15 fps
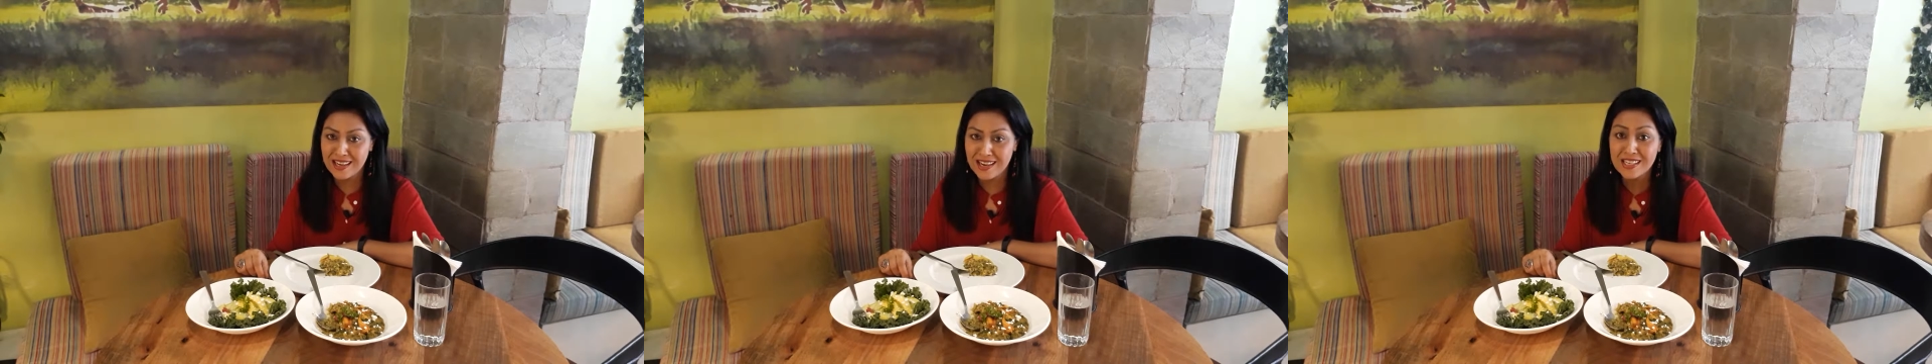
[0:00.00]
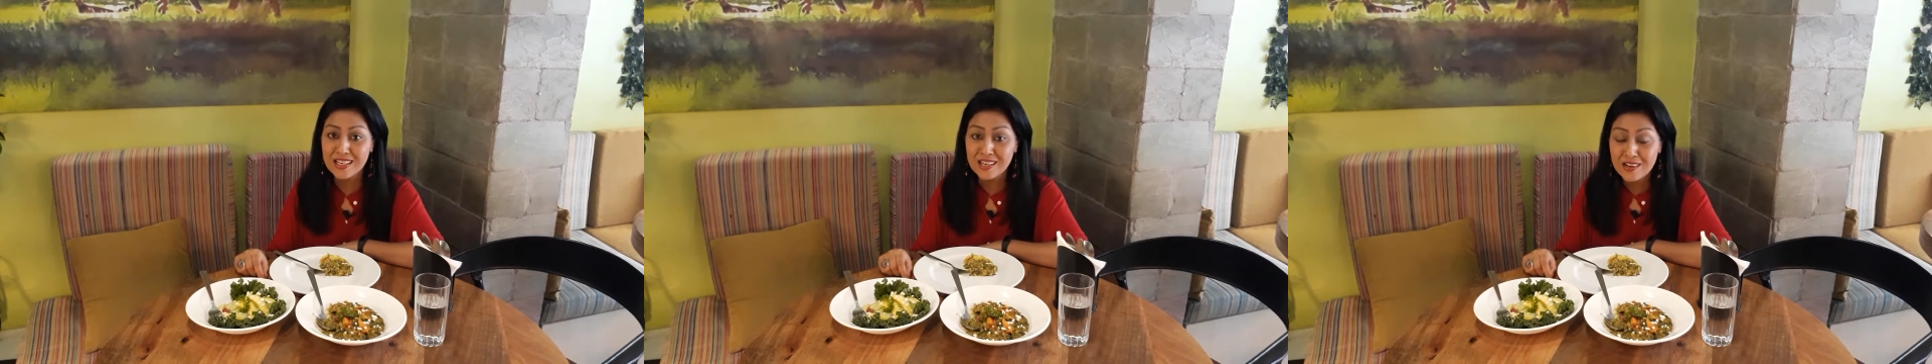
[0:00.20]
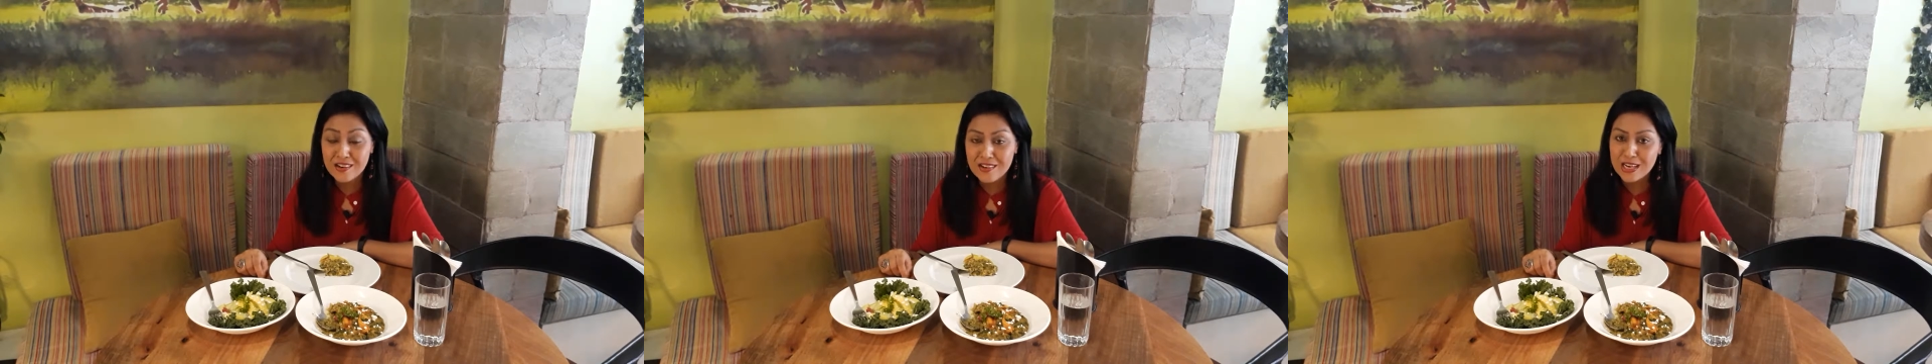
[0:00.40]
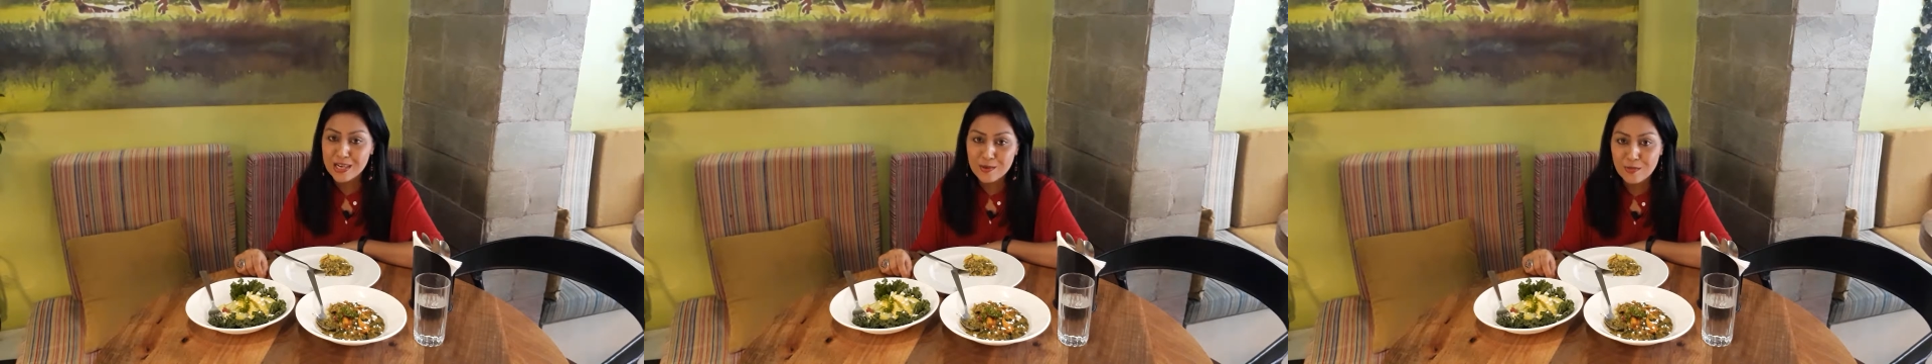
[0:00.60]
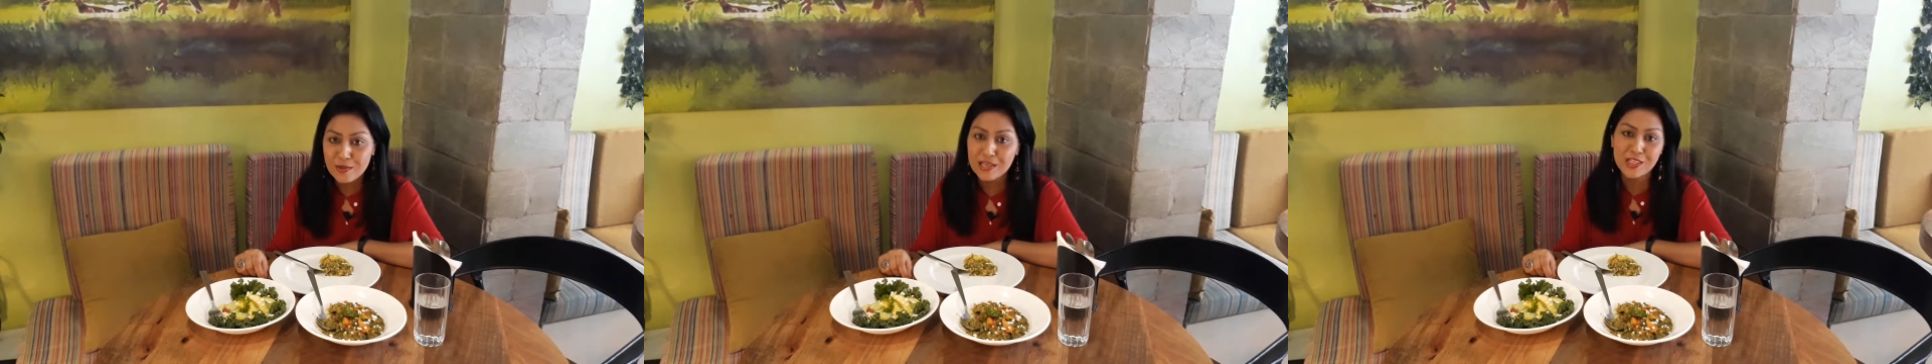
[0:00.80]
and a
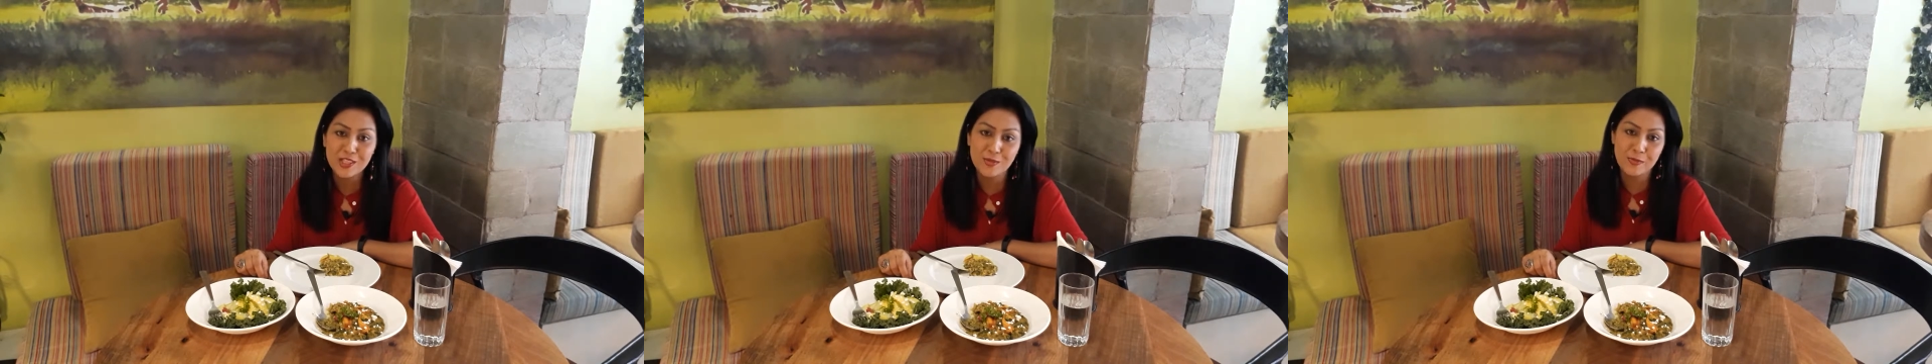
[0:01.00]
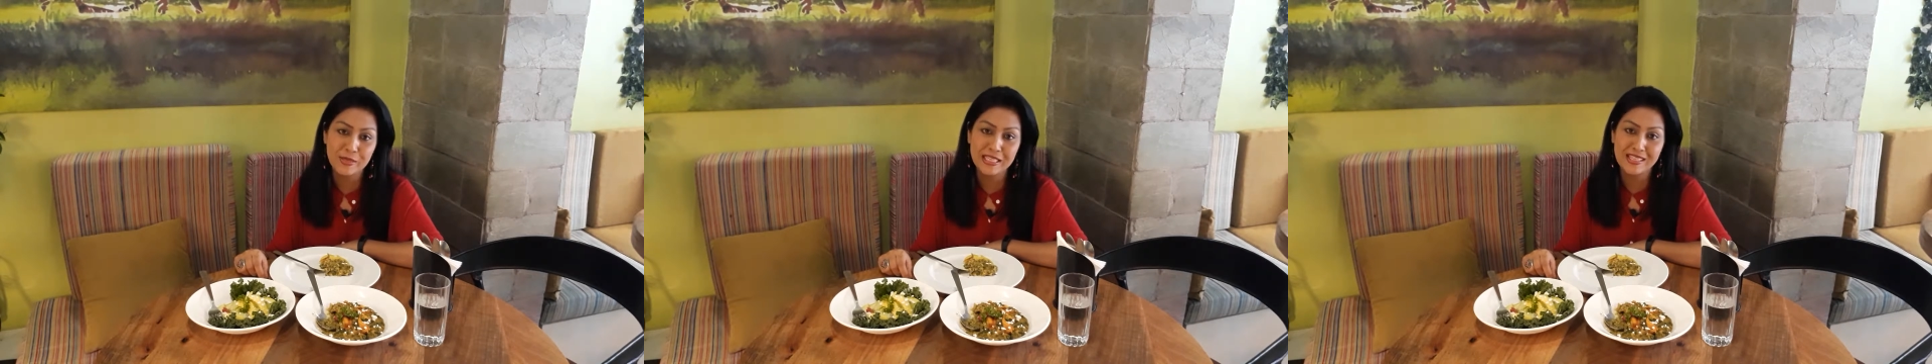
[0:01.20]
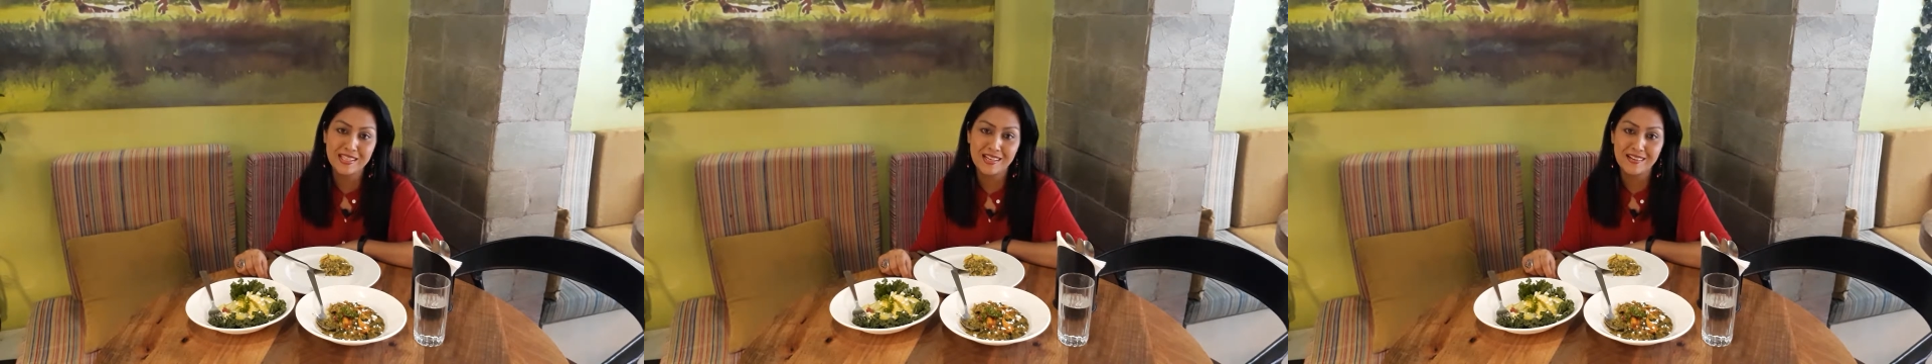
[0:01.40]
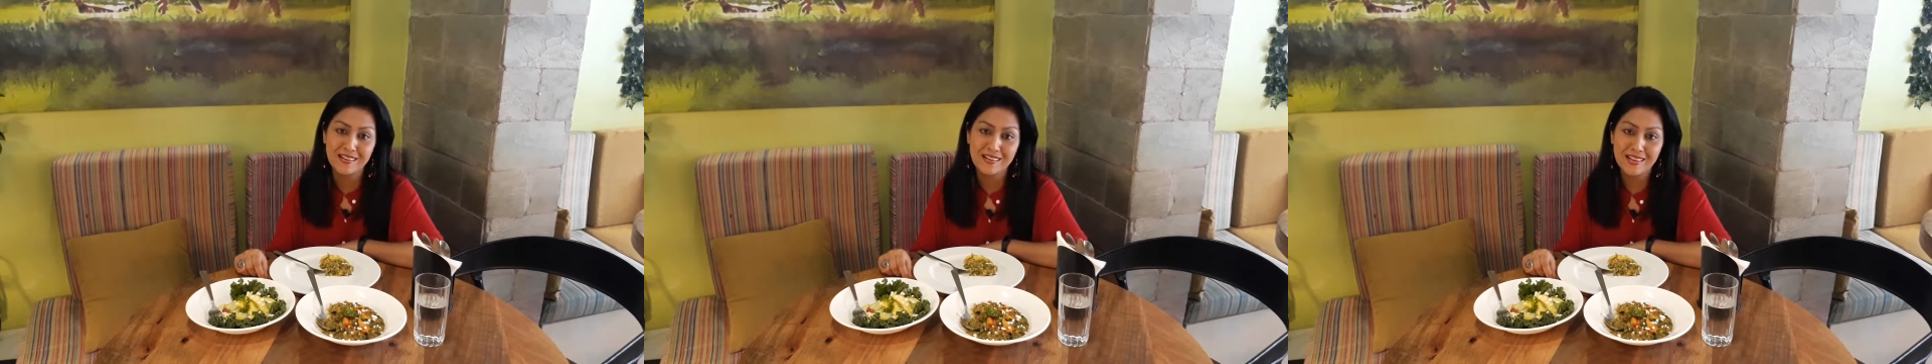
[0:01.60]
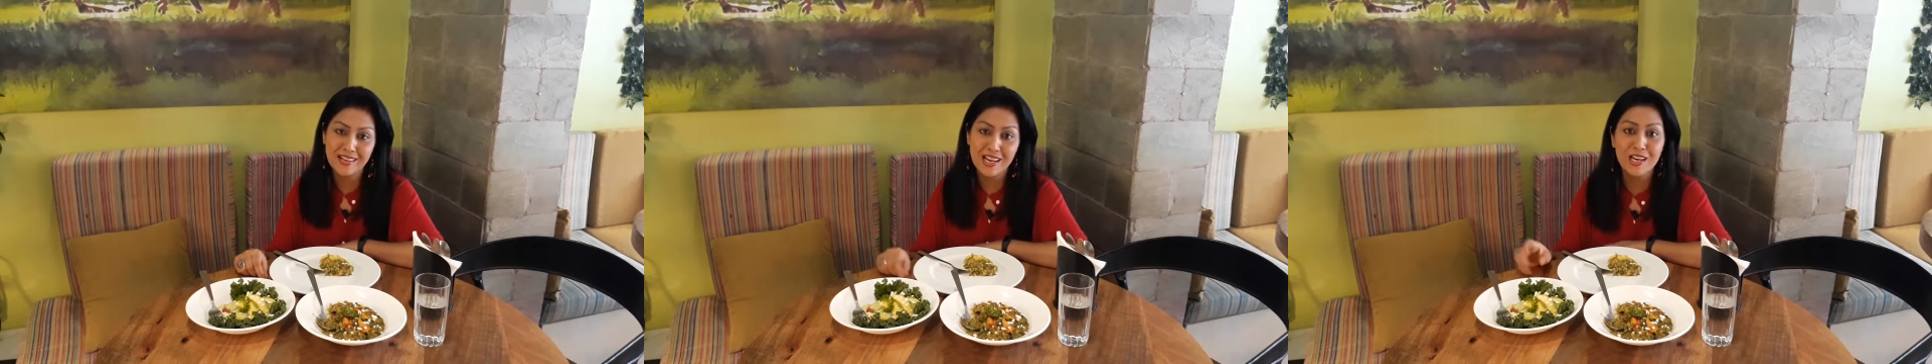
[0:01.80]
Green Village pizza,
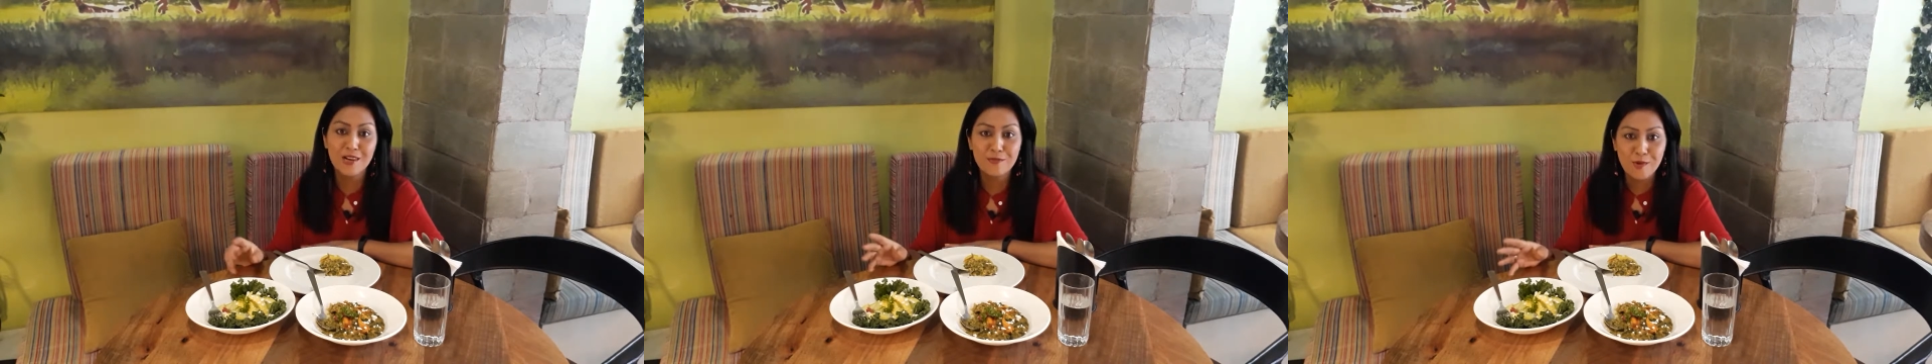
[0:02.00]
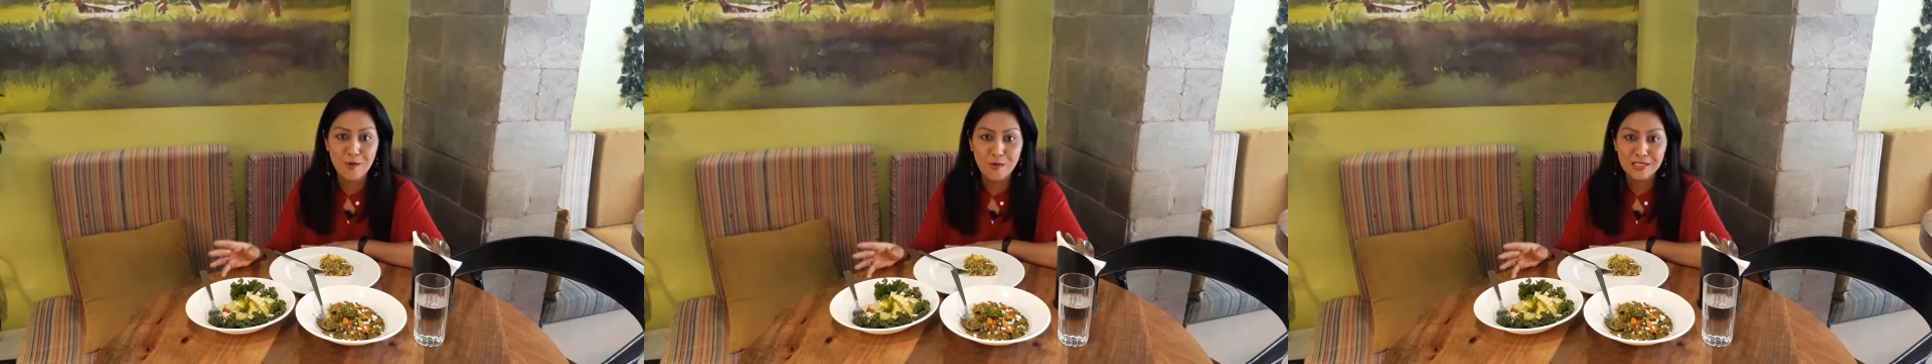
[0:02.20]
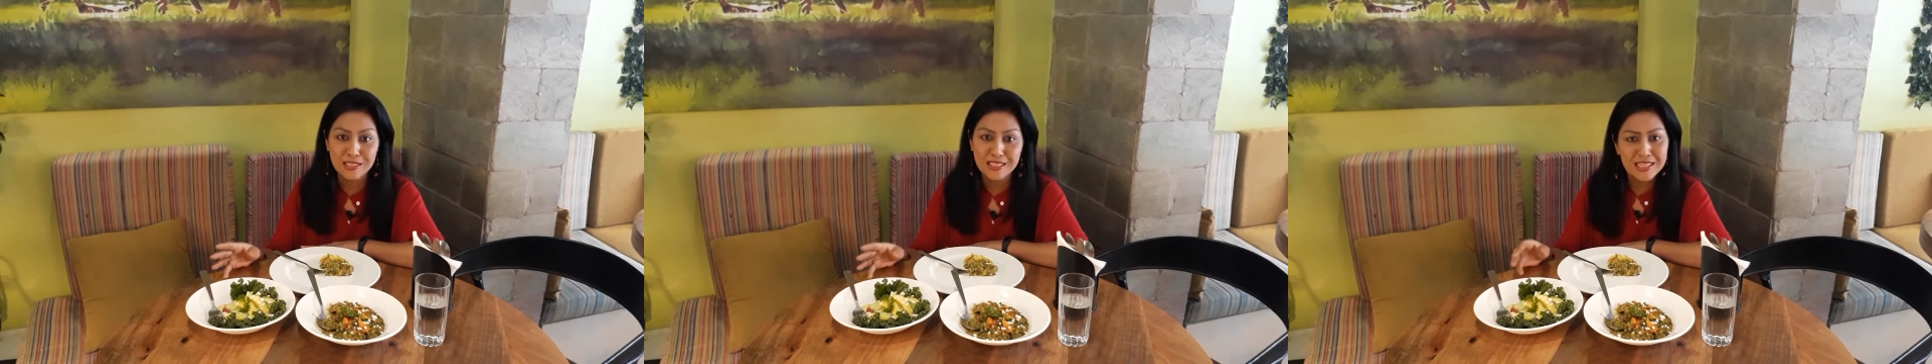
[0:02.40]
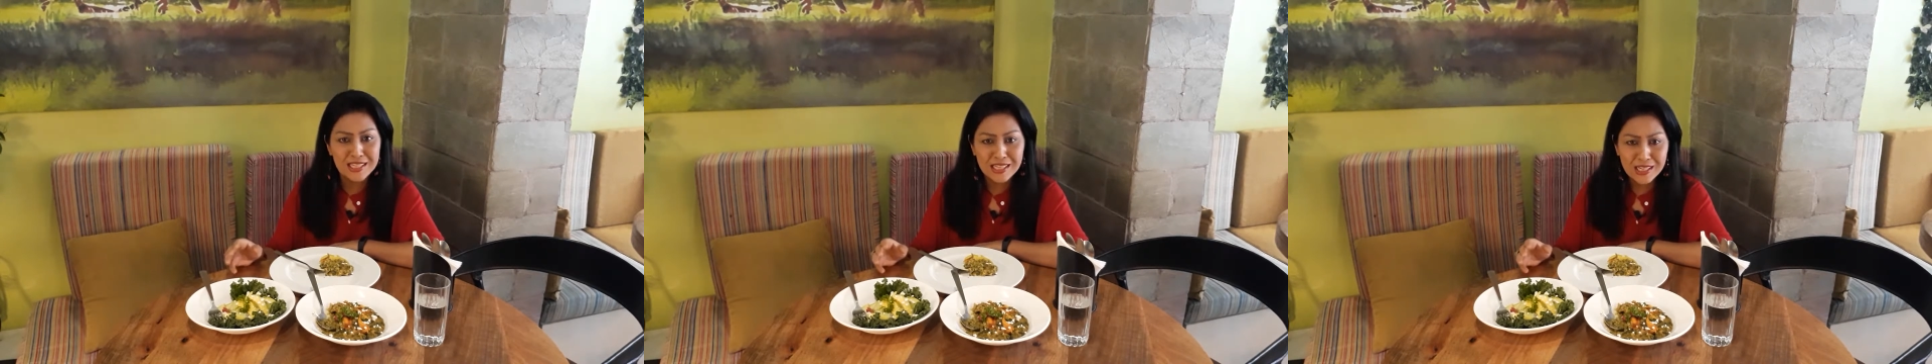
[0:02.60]
and of course,